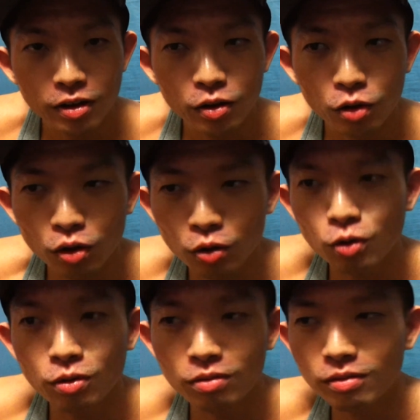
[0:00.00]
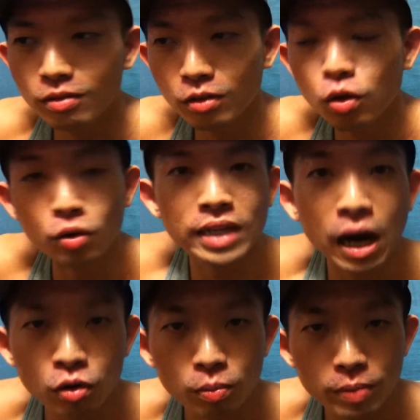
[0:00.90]
Not to look
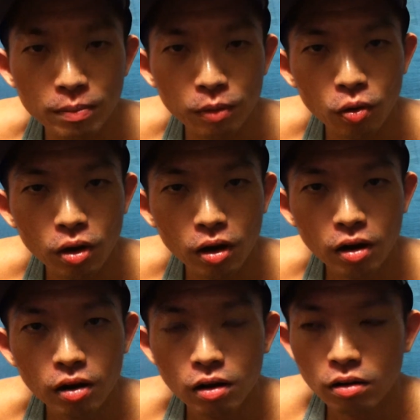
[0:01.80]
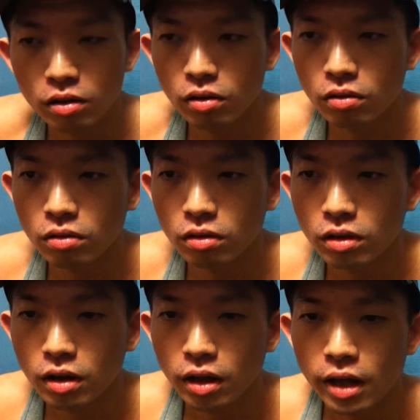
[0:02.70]
down on people.
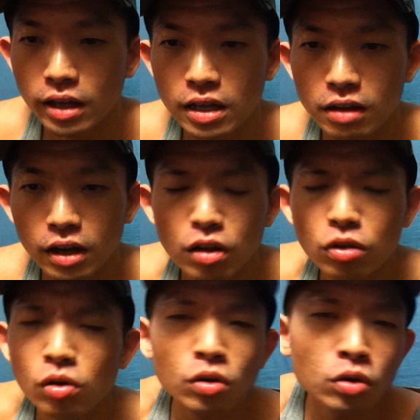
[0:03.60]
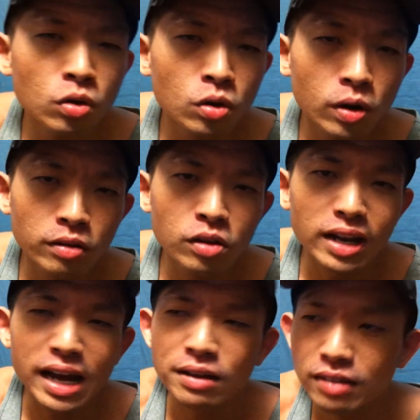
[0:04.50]
And then he's like, no, it's
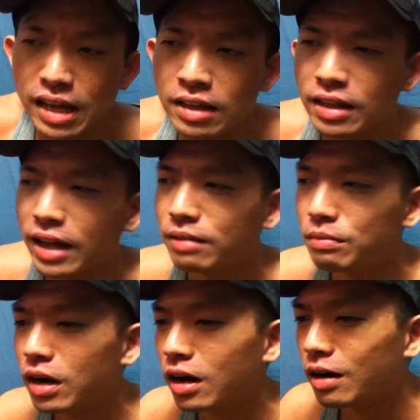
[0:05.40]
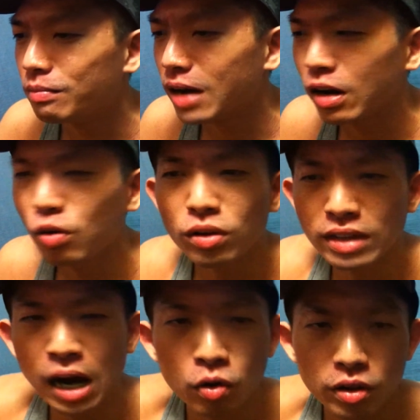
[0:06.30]
not that I'm saying that I
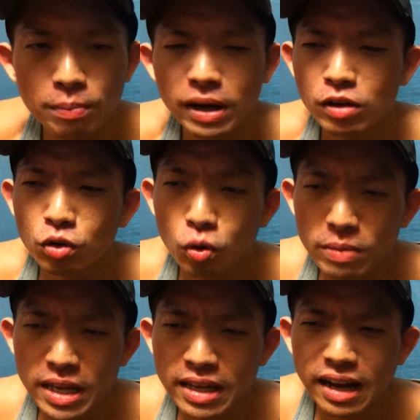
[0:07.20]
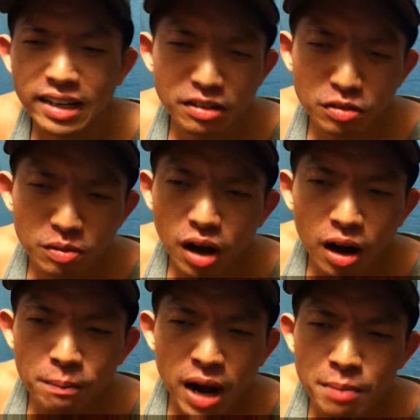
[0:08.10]
look down on them, but me,
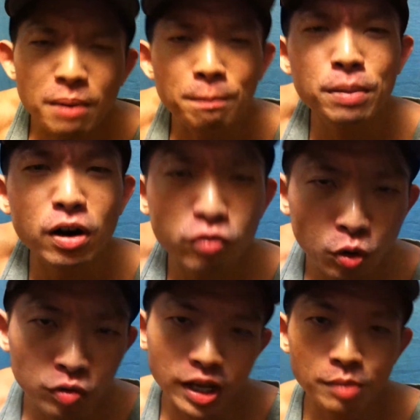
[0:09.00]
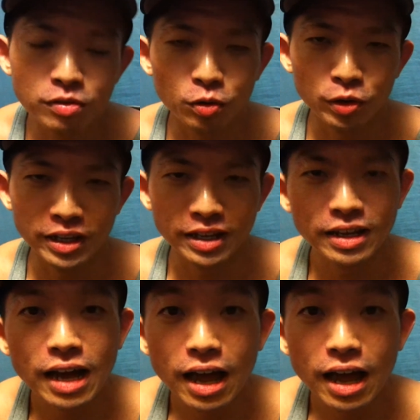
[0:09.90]
I'm above those games already.